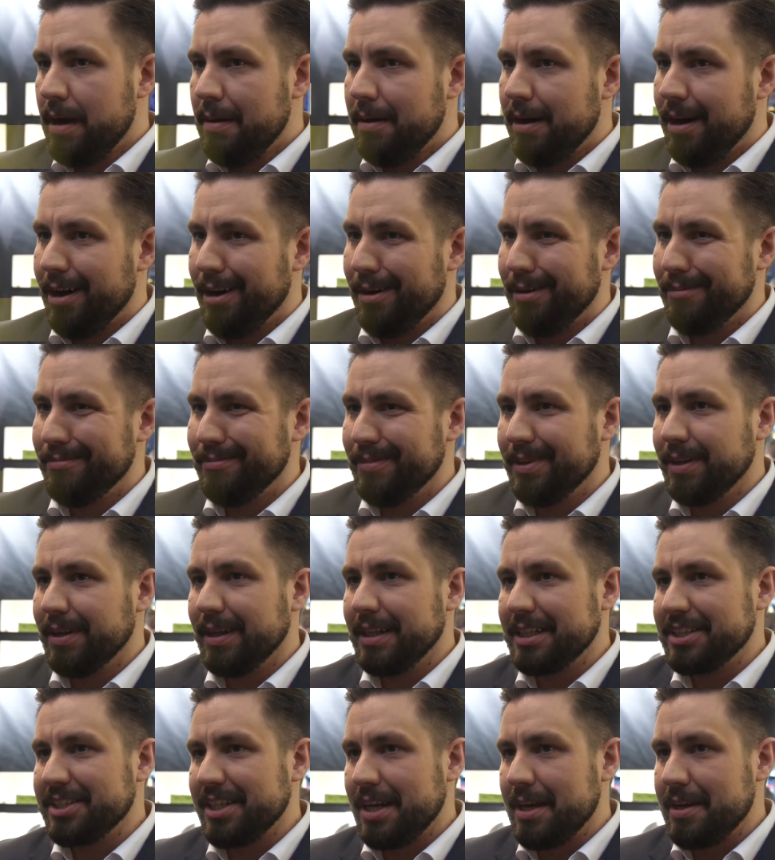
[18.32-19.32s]
um,
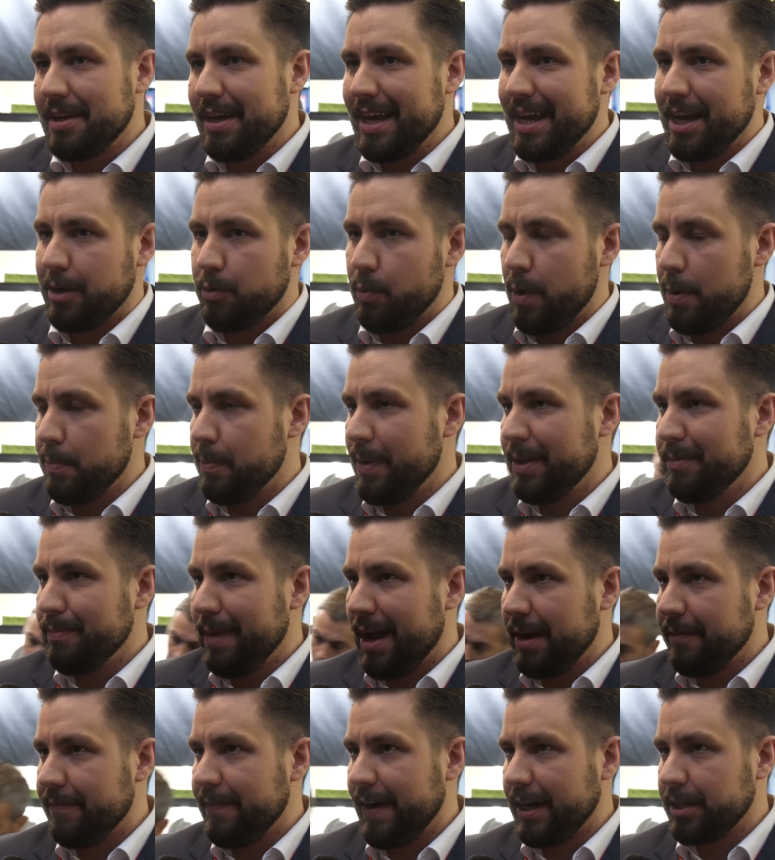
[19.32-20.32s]
let's say, equipment
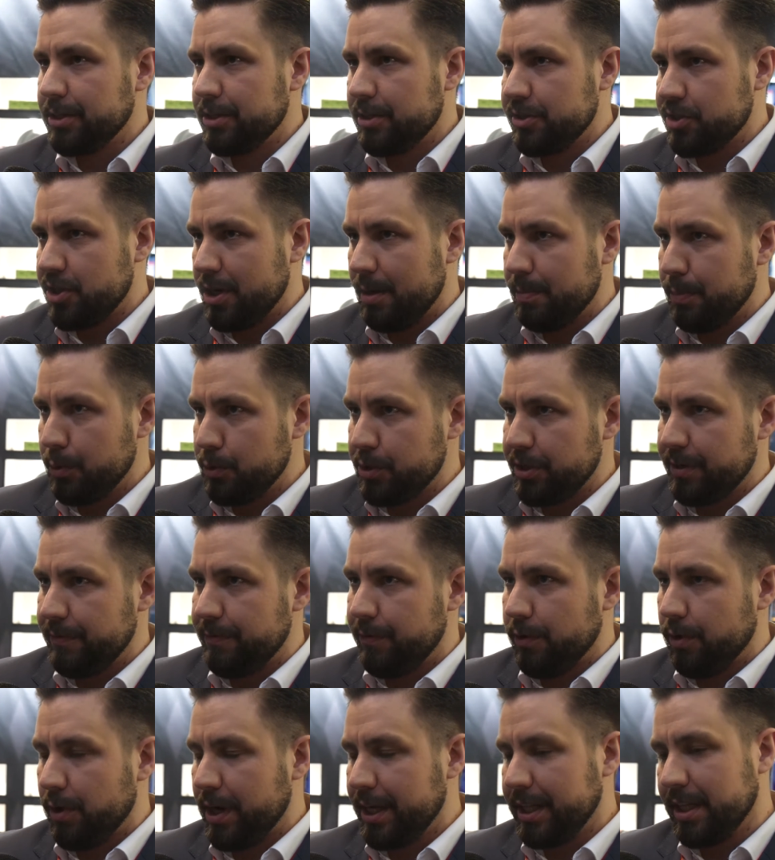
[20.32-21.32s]
manufacturers are pushing
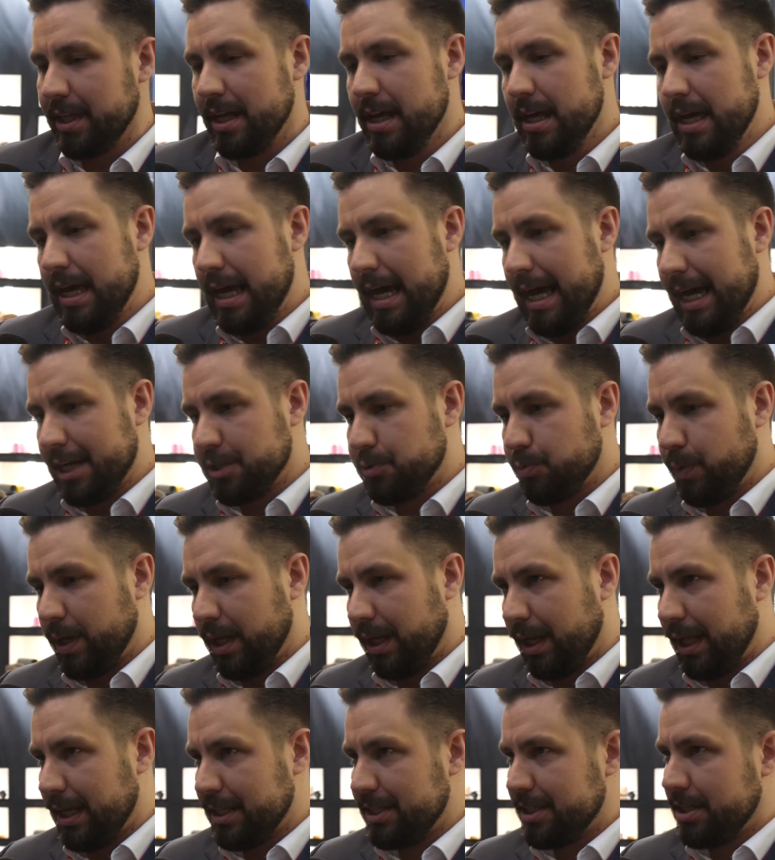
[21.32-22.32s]
for it, as
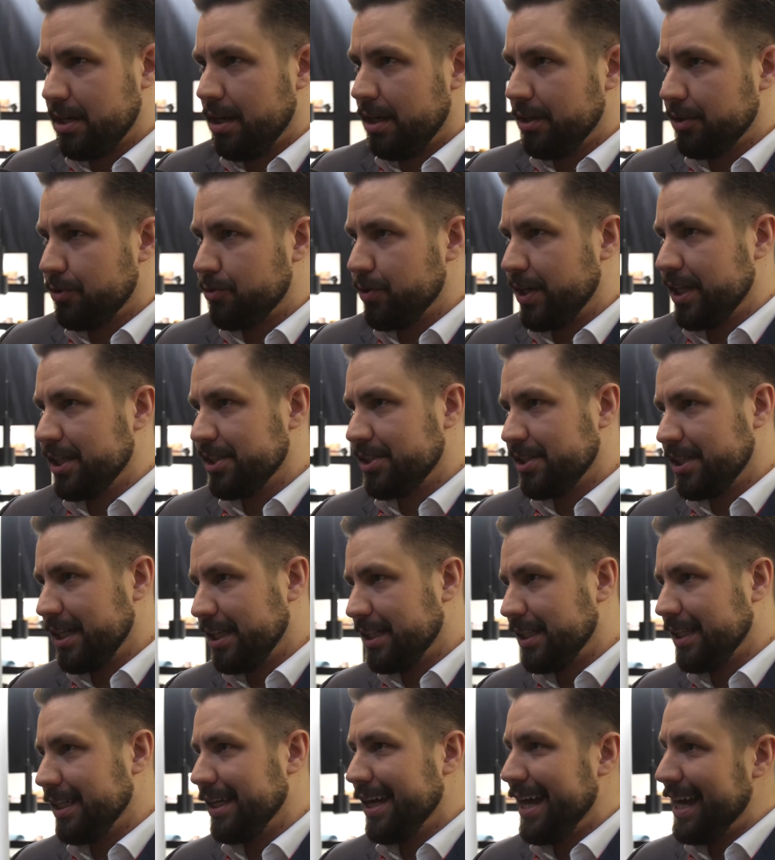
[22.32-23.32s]
well as countries,
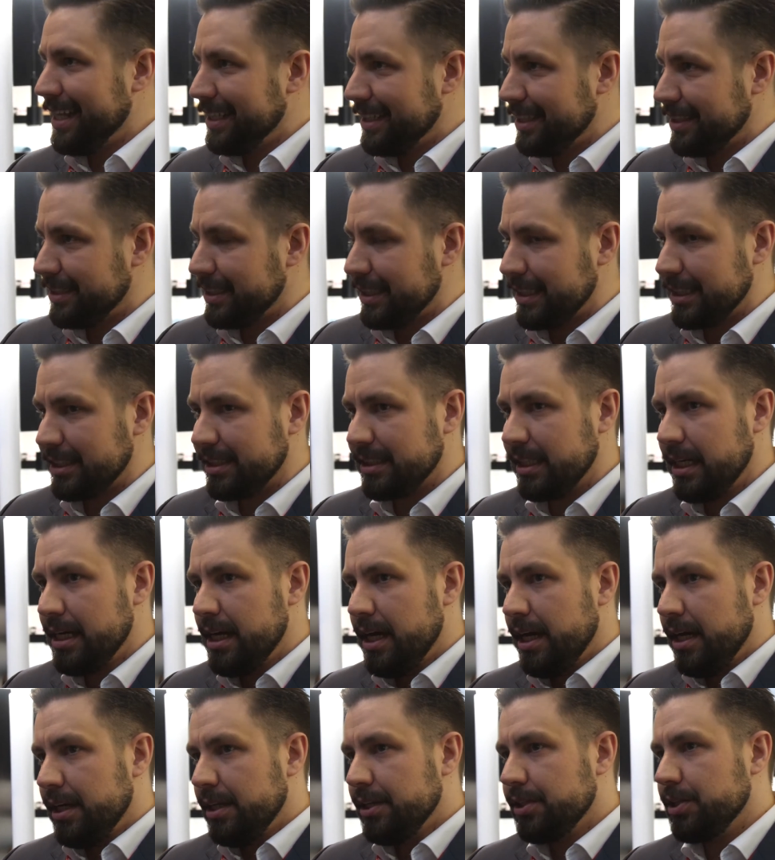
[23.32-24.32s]
city entities.
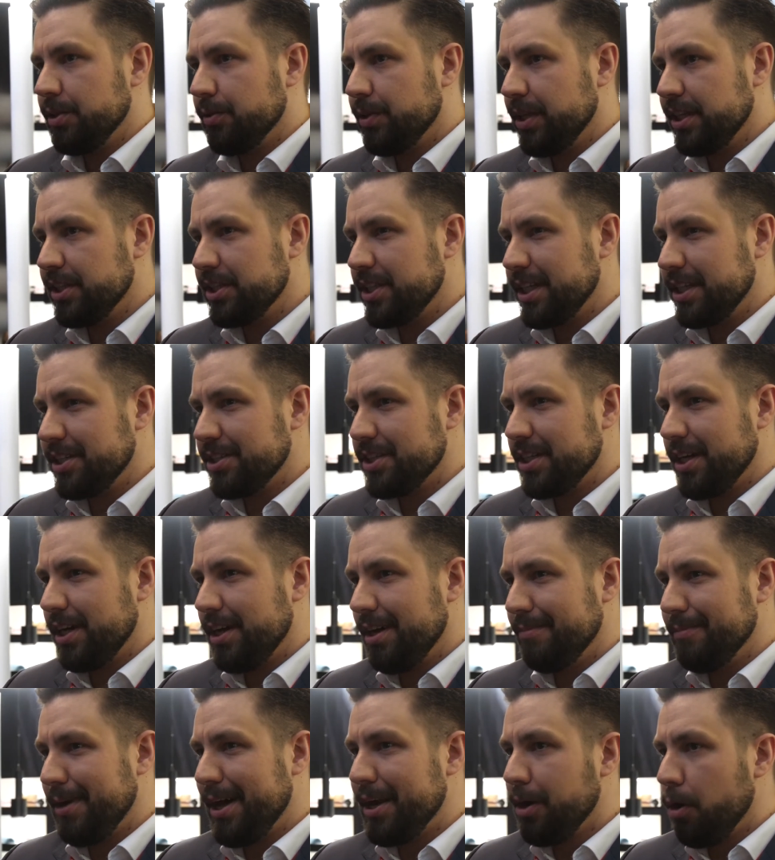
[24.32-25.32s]
So this is
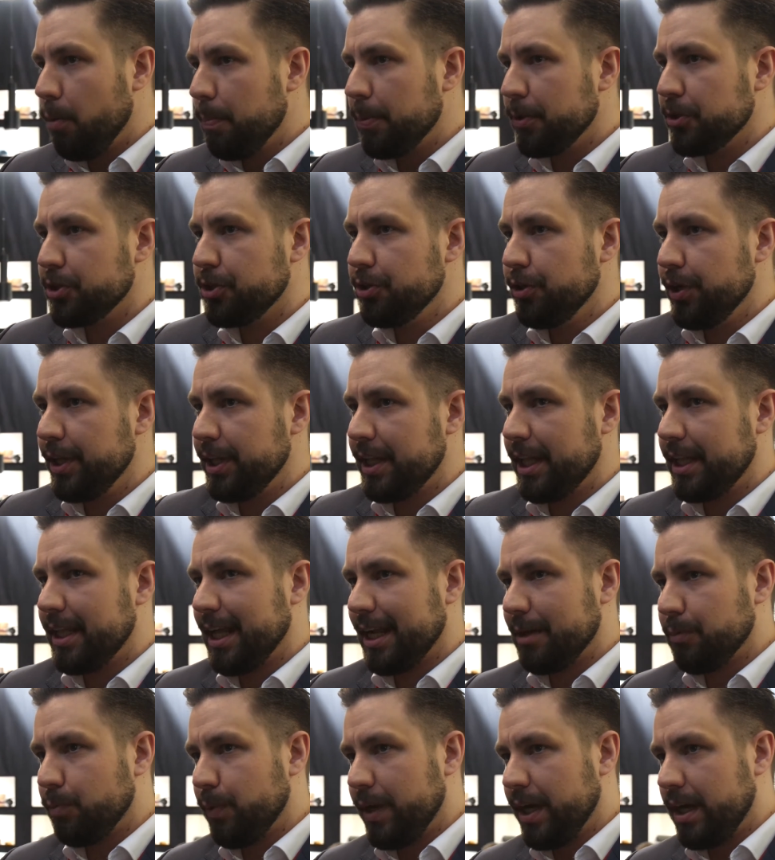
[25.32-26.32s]
um, an opportunity
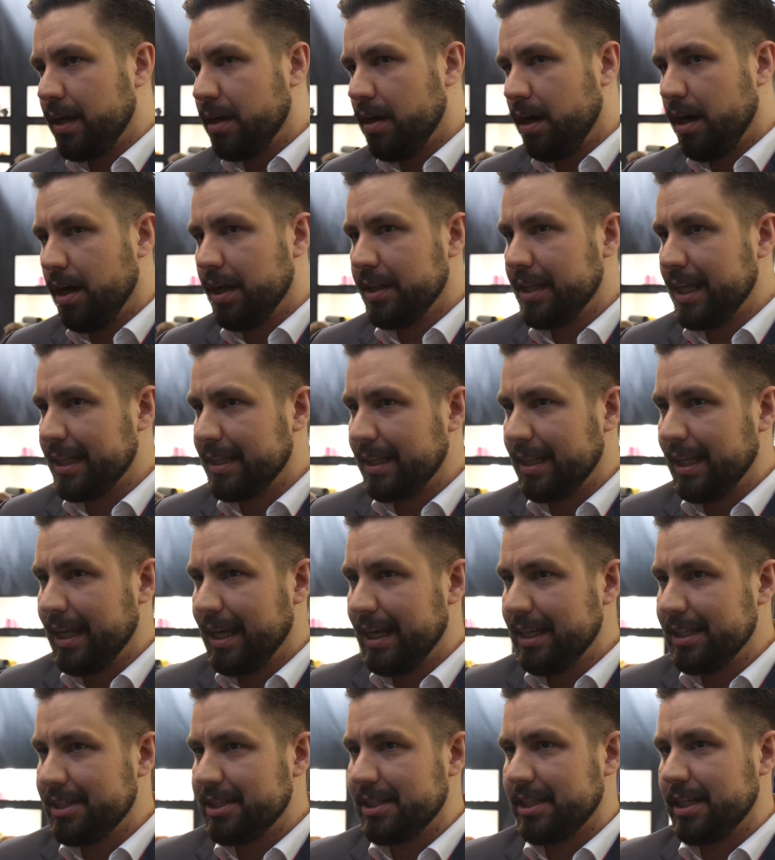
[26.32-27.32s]
that we can't, at
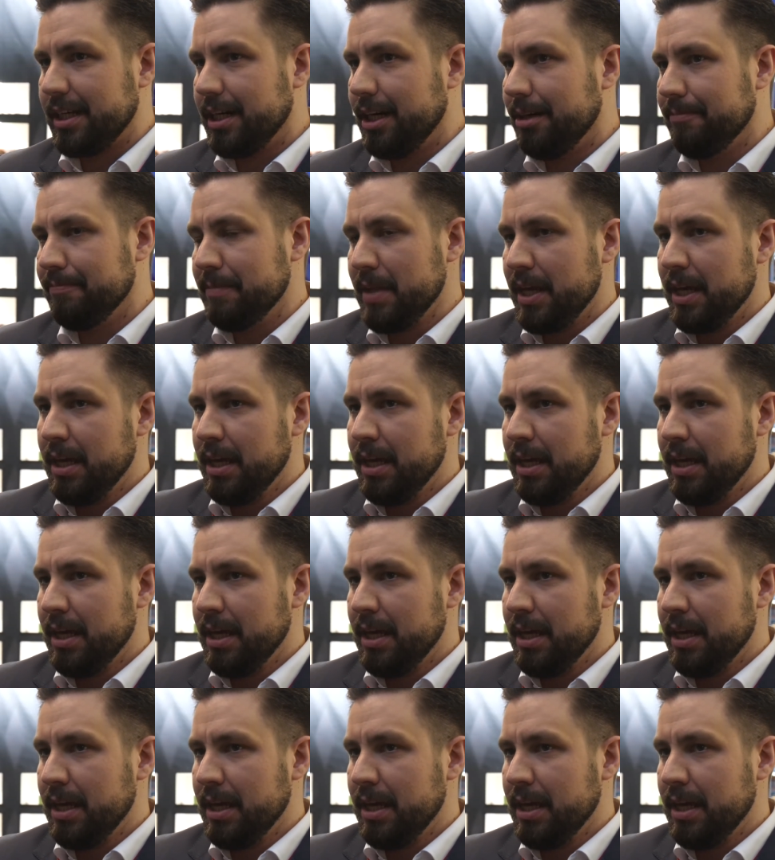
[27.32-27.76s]
least, uh,